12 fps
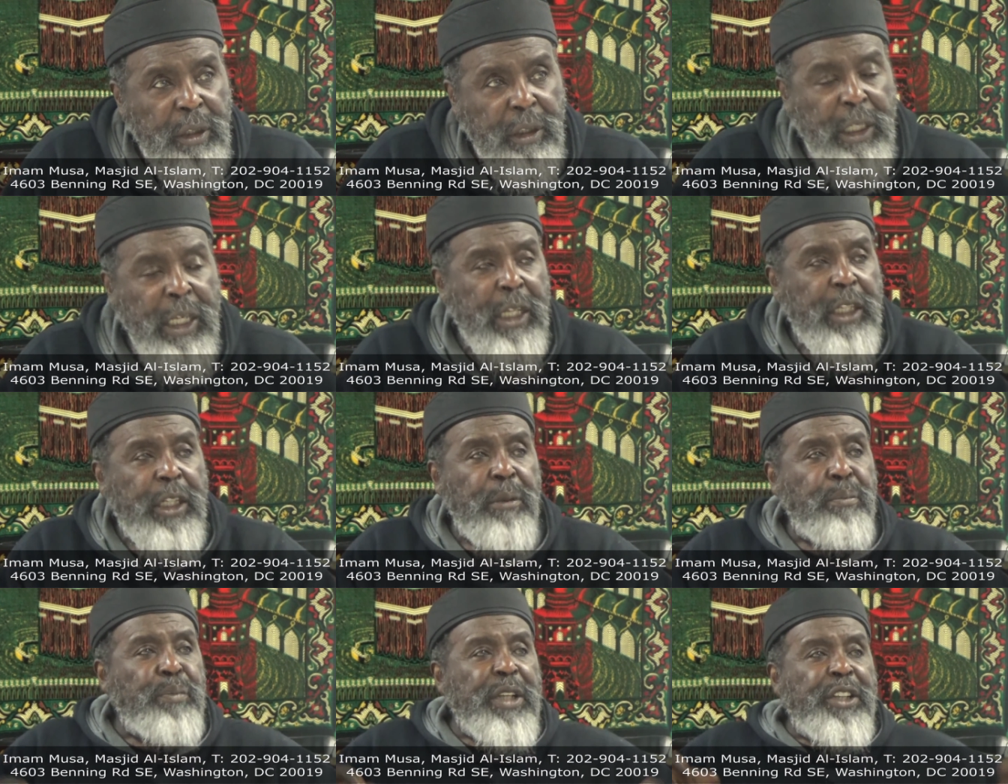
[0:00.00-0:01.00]
they had
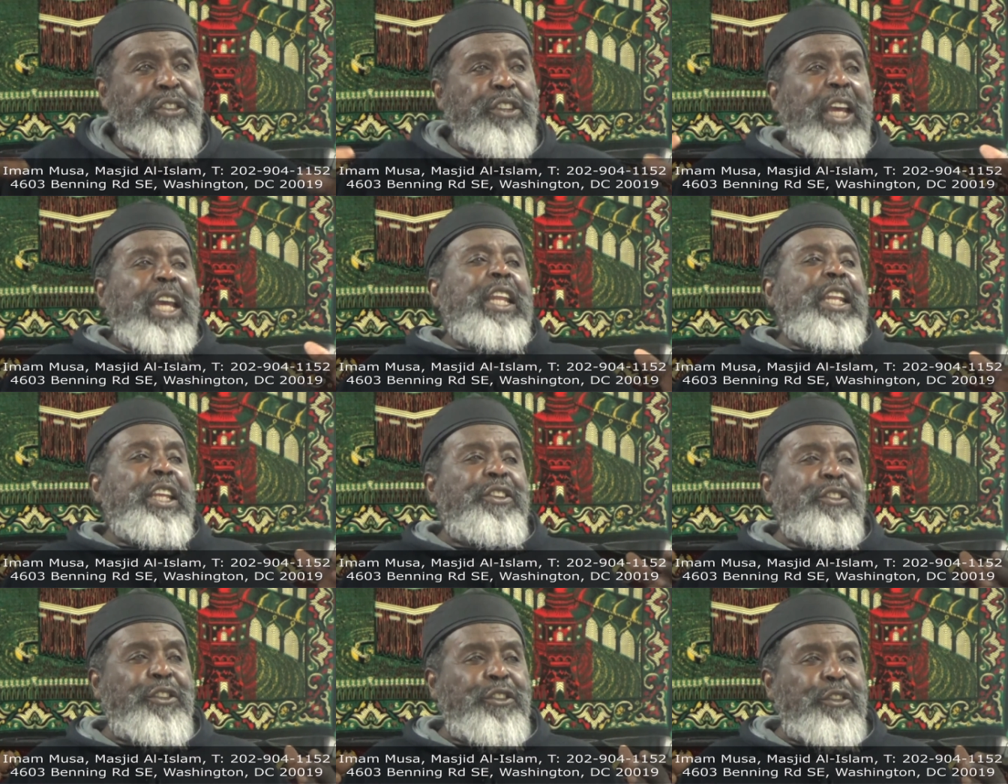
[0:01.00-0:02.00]
them big giant engines,